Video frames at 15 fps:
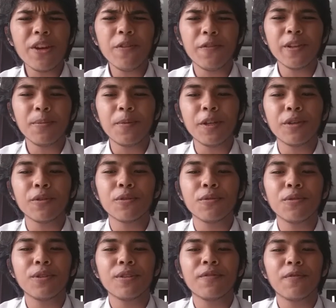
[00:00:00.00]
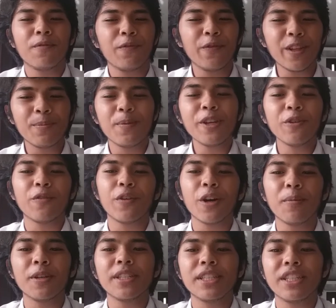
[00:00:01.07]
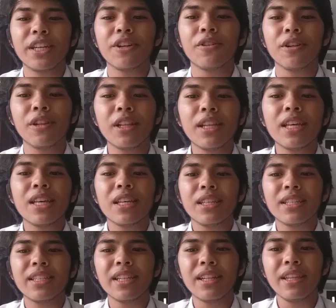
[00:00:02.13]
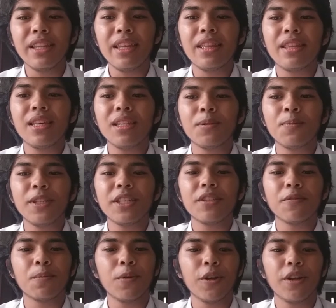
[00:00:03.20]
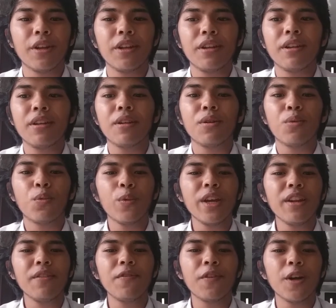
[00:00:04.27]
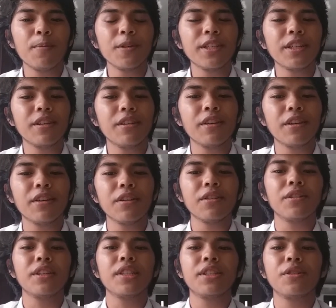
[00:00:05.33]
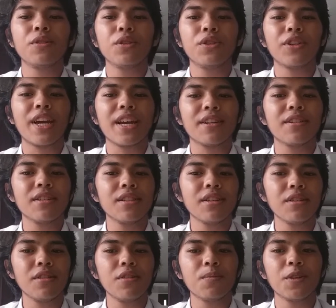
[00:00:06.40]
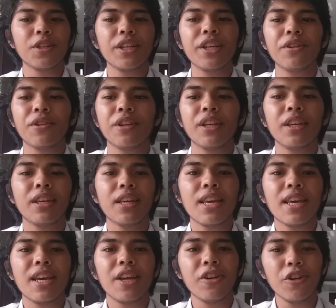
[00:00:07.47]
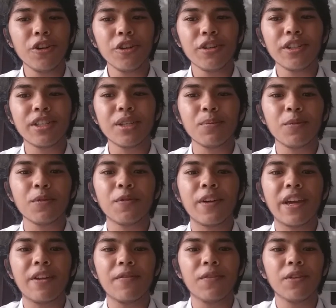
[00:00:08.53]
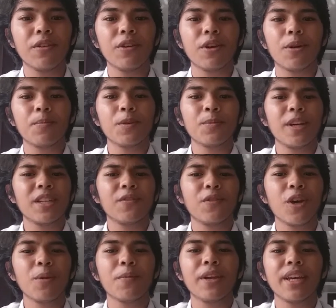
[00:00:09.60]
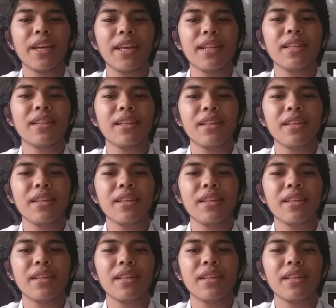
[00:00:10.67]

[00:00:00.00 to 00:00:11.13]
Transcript: do Filipino farmers in general still need these beasts of burden when farmers in other countries use tractors and other machinery in order to simplify and further optimize farming and